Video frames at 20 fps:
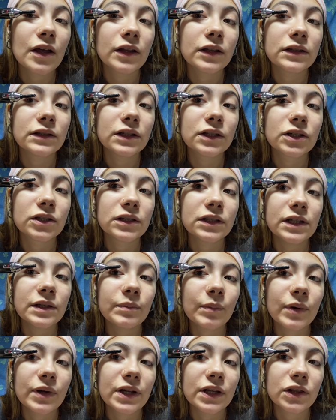literally
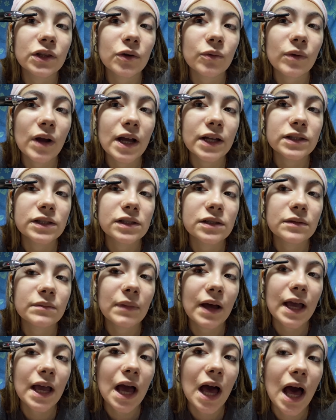putting the rod to
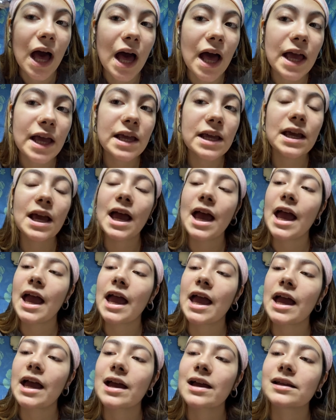my eye,
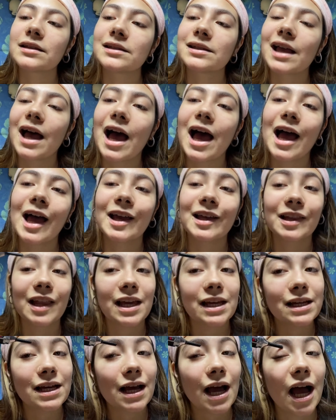and I
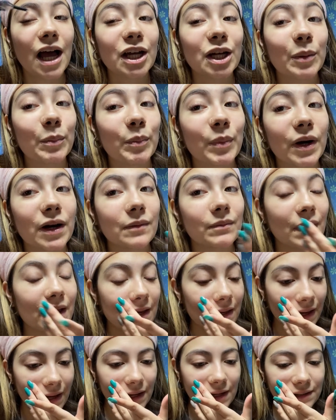like kind of burnt my
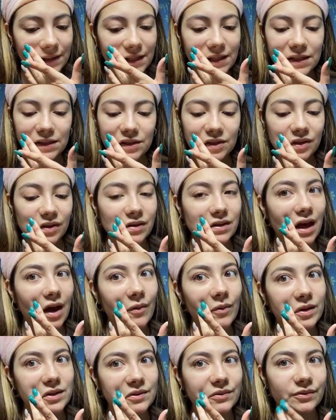eyelid, so that
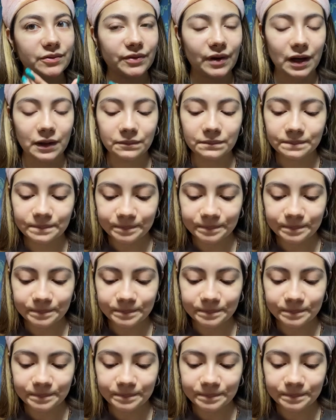wasn't fun.